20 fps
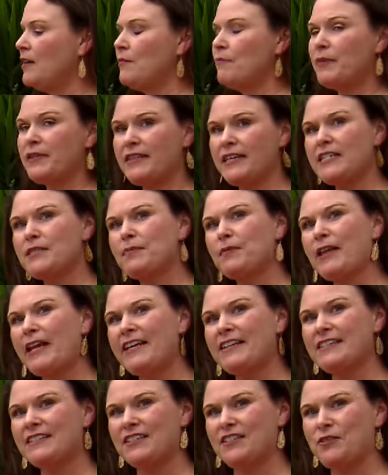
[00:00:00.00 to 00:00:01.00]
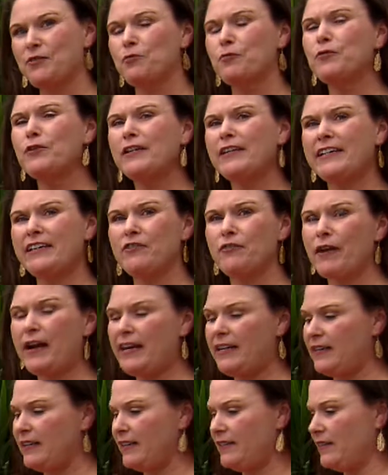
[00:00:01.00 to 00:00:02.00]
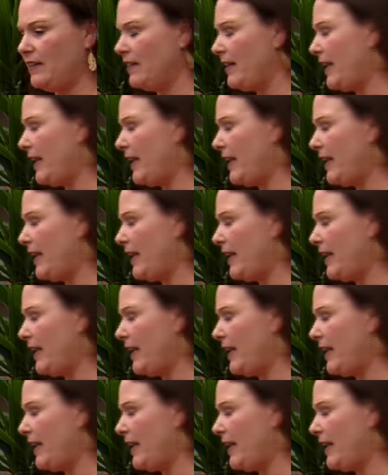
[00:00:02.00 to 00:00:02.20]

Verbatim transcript: But these plants do really great in the